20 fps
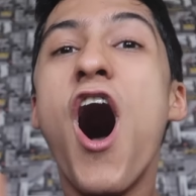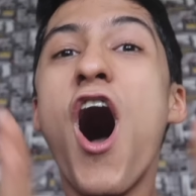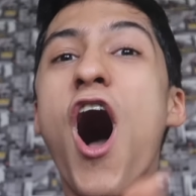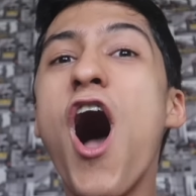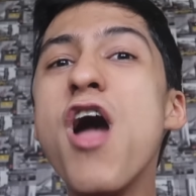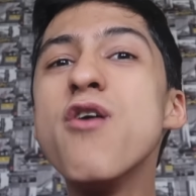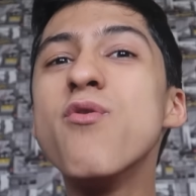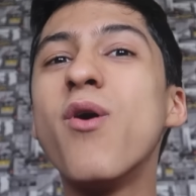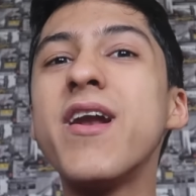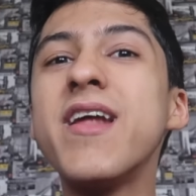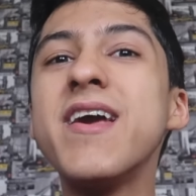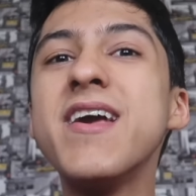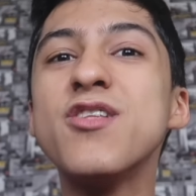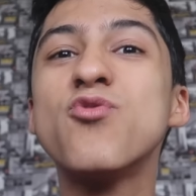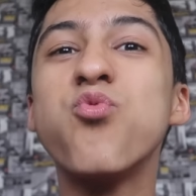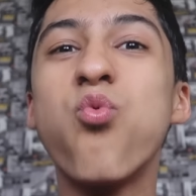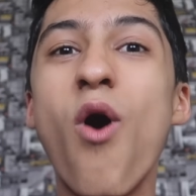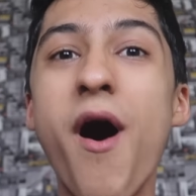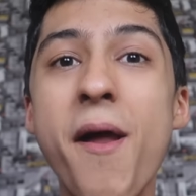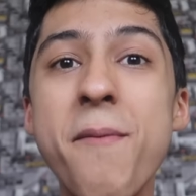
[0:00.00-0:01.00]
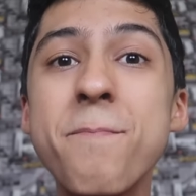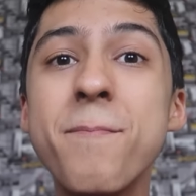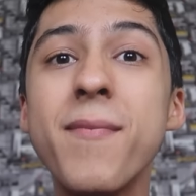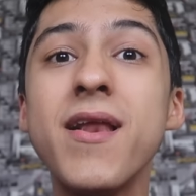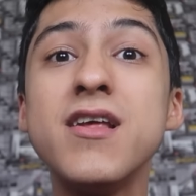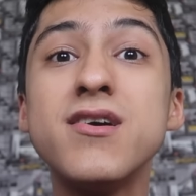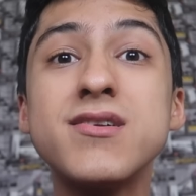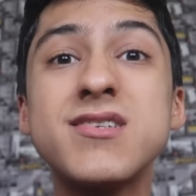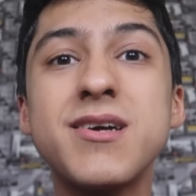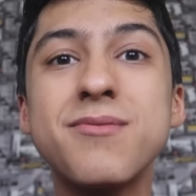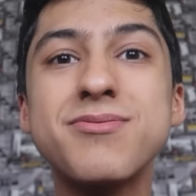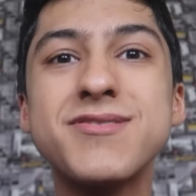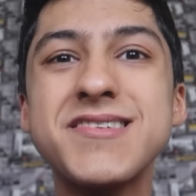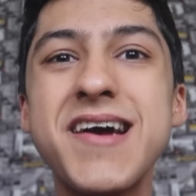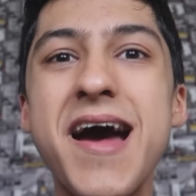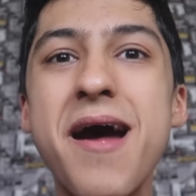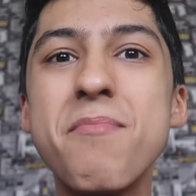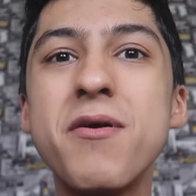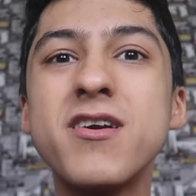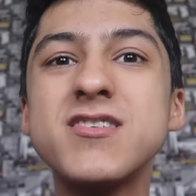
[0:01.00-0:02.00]
I want to hit 1 million
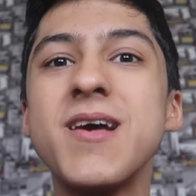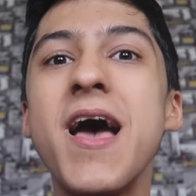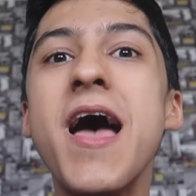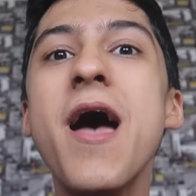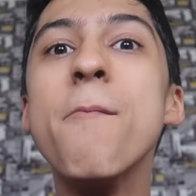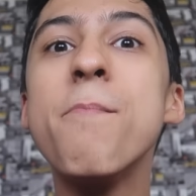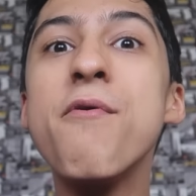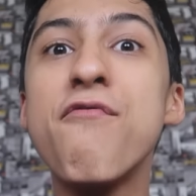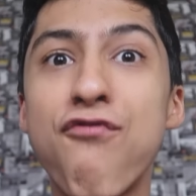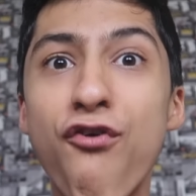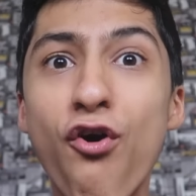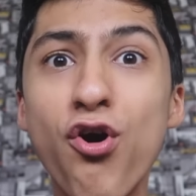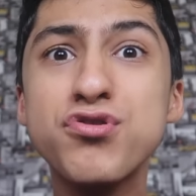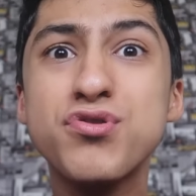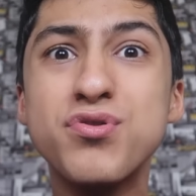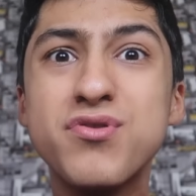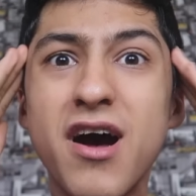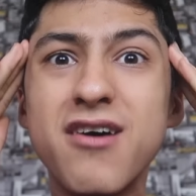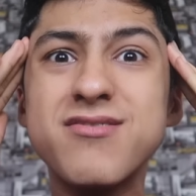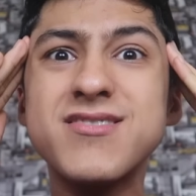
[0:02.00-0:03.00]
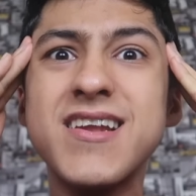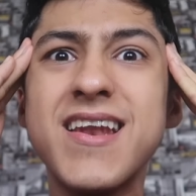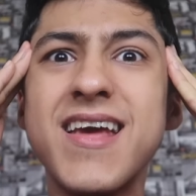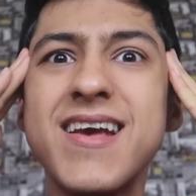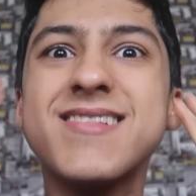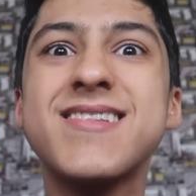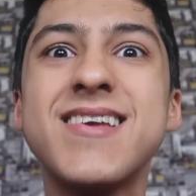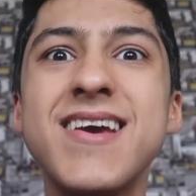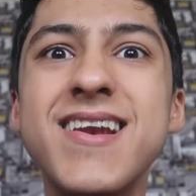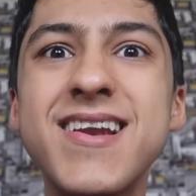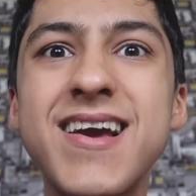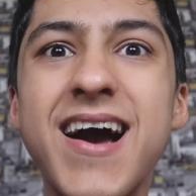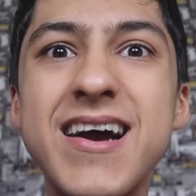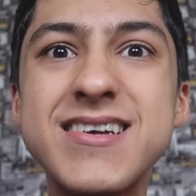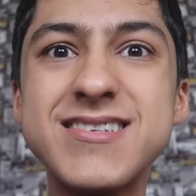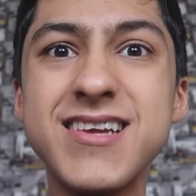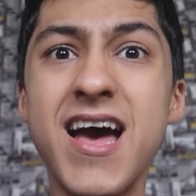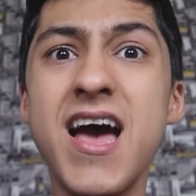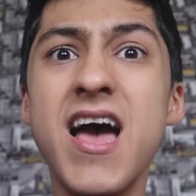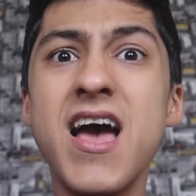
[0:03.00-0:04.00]
subscribers before 2018,
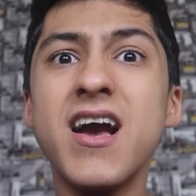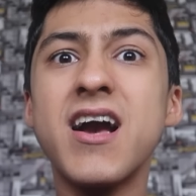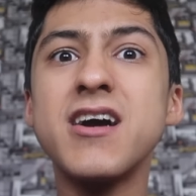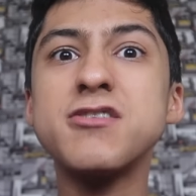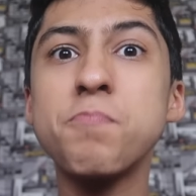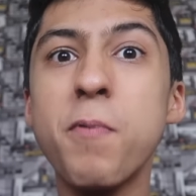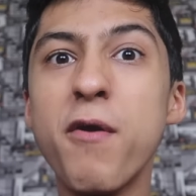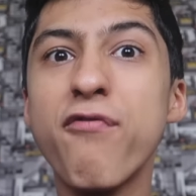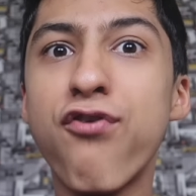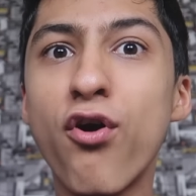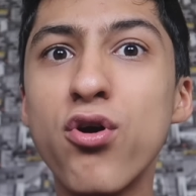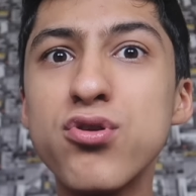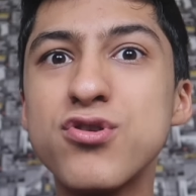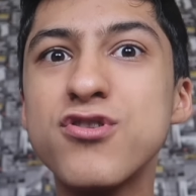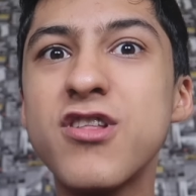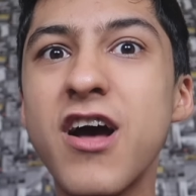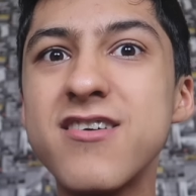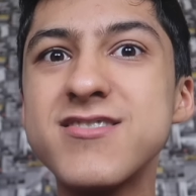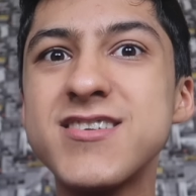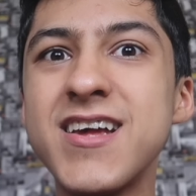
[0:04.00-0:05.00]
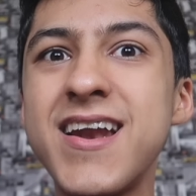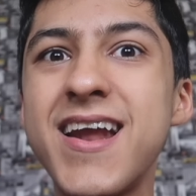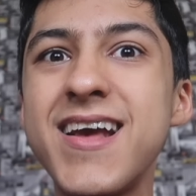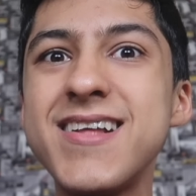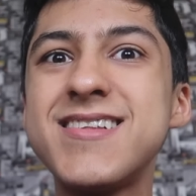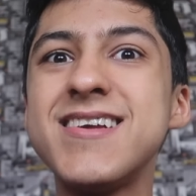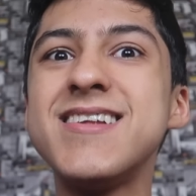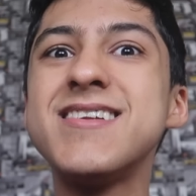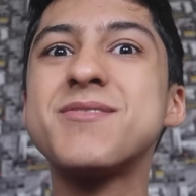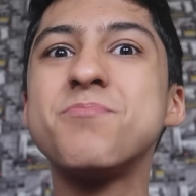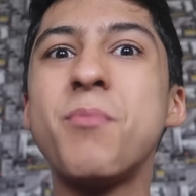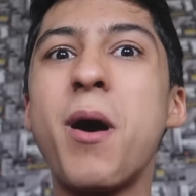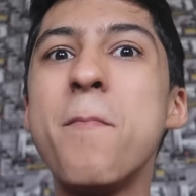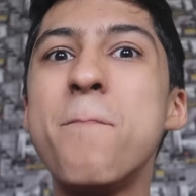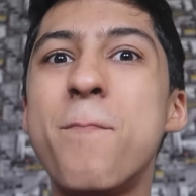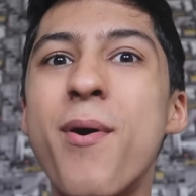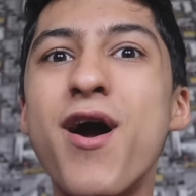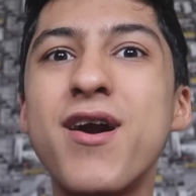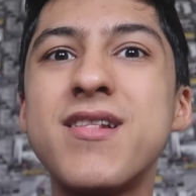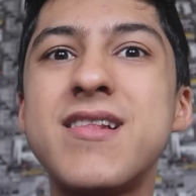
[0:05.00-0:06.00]
guys. Because before 2018 is my
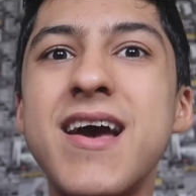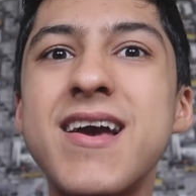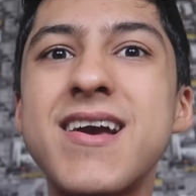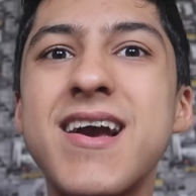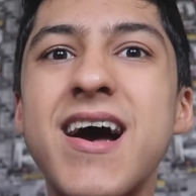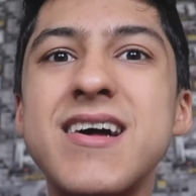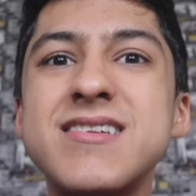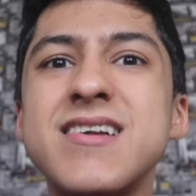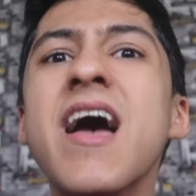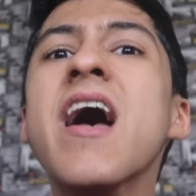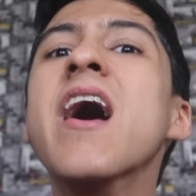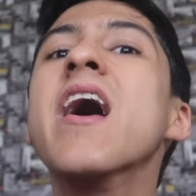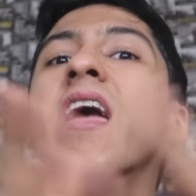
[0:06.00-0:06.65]
birthday, guys.